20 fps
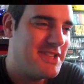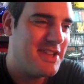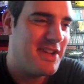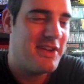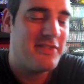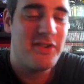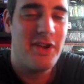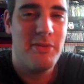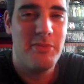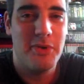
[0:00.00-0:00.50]

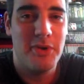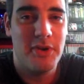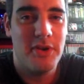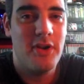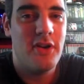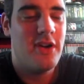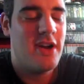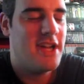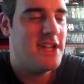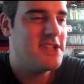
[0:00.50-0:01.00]
I've come on a
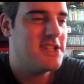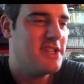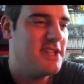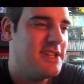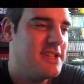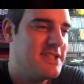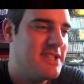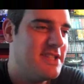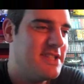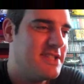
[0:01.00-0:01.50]
lot
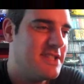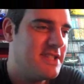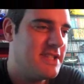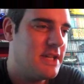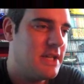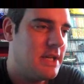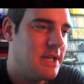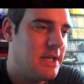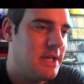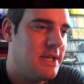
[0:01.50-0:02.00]
actually since
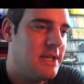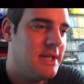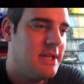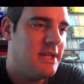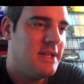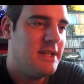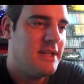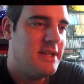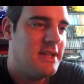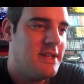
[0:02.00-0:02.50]

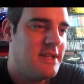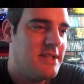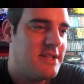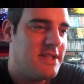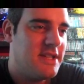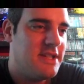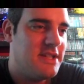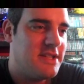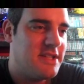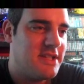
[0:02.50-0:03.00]

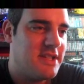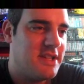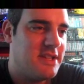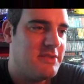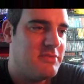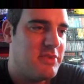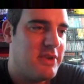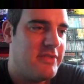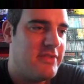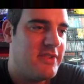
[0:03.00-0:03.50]

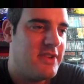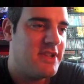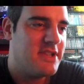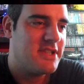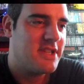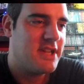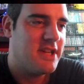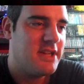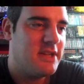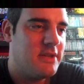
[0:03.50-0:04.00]
my
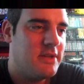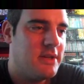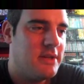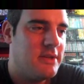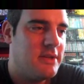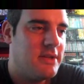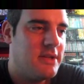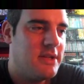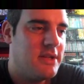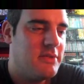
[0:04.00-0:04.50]
first go.
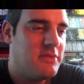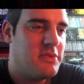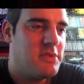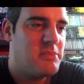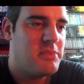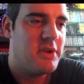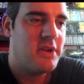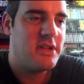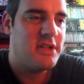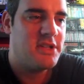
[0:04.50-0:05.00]
It was a
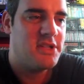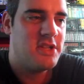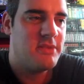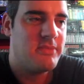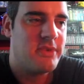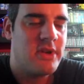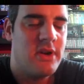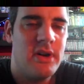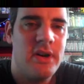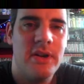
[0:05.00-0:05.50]
bit like the
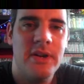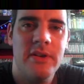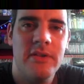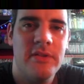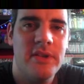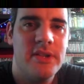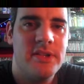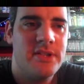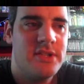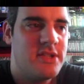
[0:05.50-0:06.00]

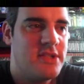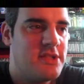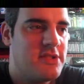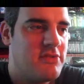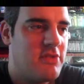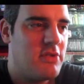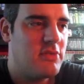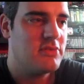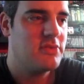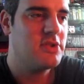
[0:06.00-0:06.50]
Gymkhana, it's just
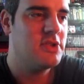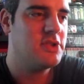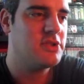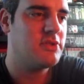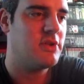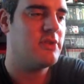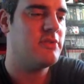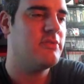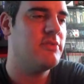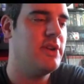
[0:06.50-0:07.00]
throttle
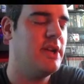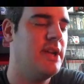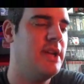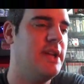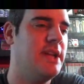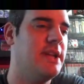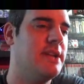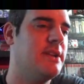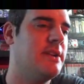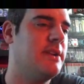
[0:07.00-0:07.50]
control
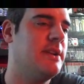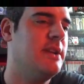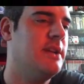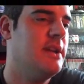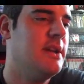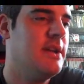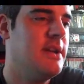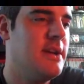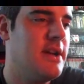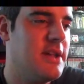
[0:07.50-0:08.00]
really, and I
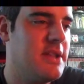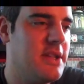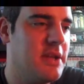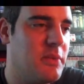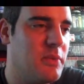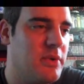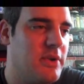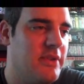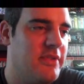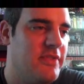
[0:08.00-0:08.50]

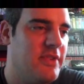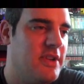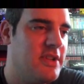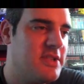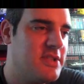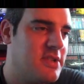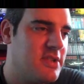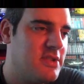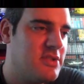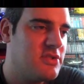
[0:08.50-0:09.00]
think when I
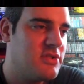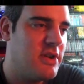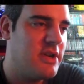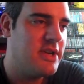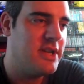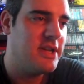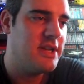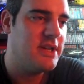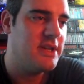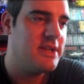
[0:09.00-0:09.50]
first
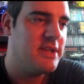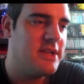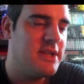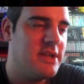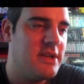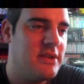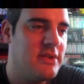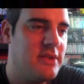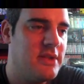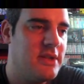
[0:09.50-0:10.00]
tried it, you
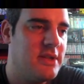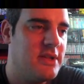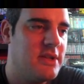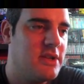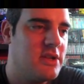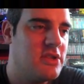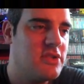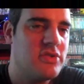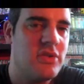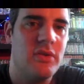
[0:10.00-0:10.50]
know, the
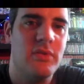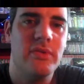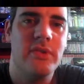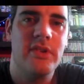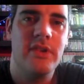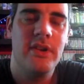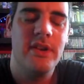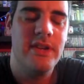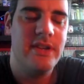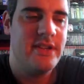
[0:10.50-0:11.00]
control was
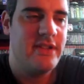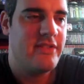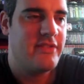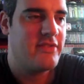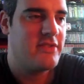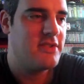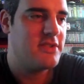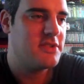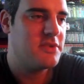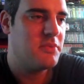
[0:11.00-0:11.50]
slightly
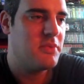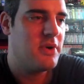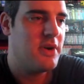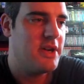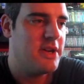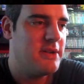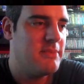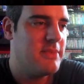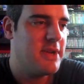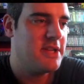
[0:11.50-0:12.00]
different to what
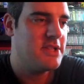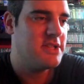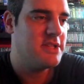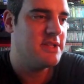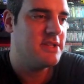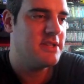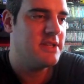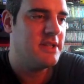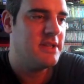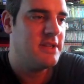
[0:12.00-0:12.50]
I'd imagined.